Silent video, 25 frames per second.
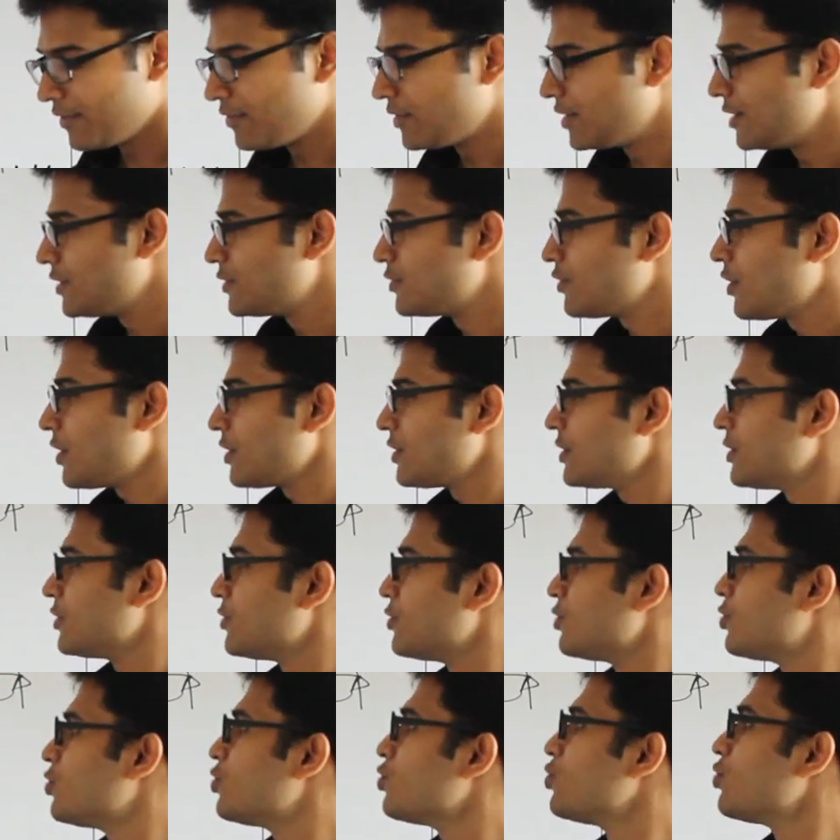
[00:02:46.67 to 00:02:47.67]
These are the
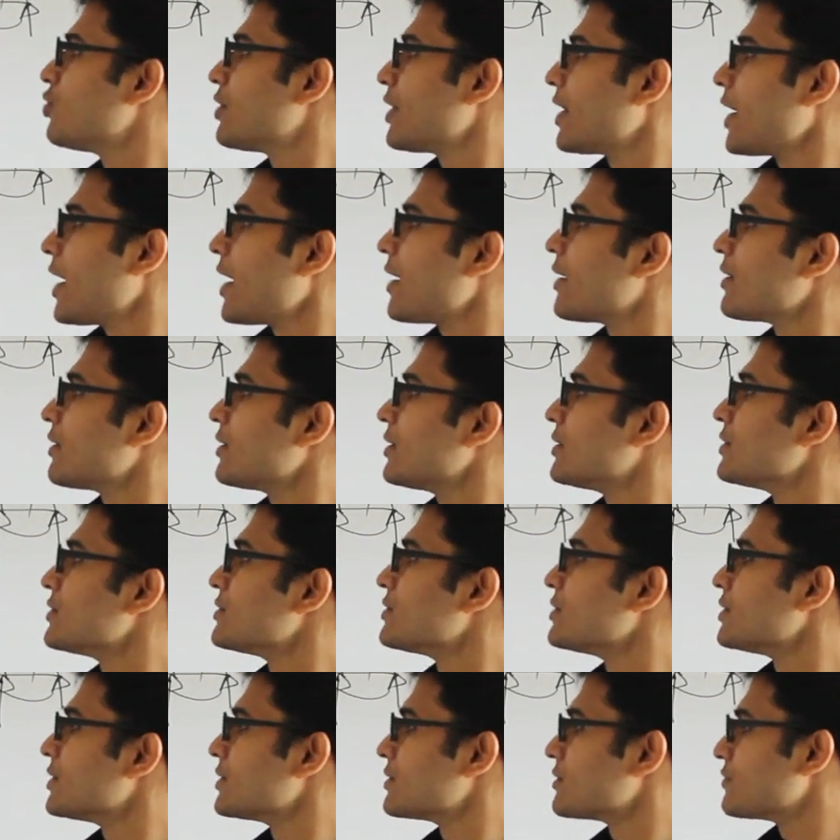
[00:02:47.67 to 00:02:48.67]
two
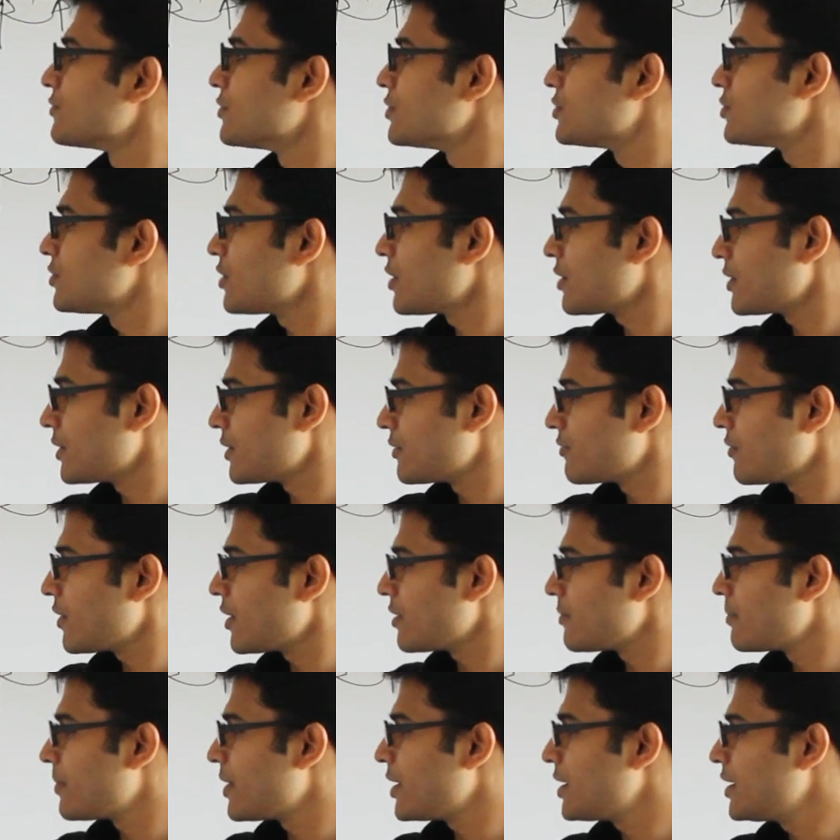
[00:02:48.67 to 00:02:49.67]
characteristics which are
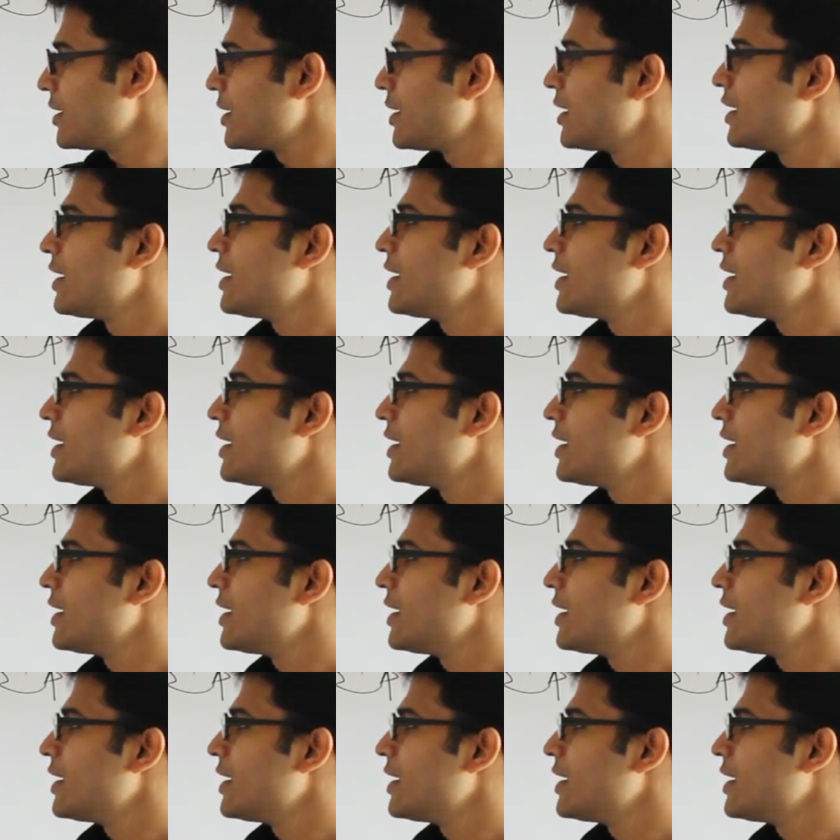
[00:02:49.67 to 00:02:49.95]
required by